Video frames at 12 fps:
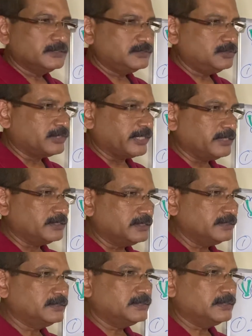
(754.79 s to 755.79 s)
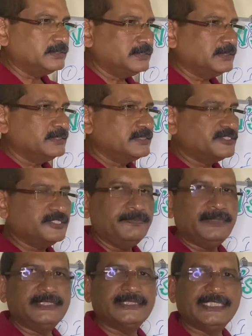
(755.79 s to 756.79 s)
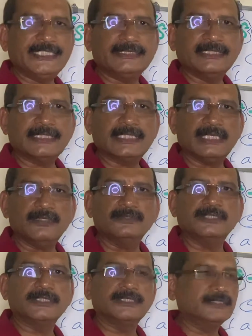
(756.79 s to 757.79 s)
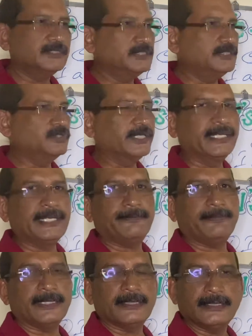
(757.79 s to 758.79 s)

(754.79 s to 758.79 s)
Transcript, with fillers: you can simply take the crowd in your grip.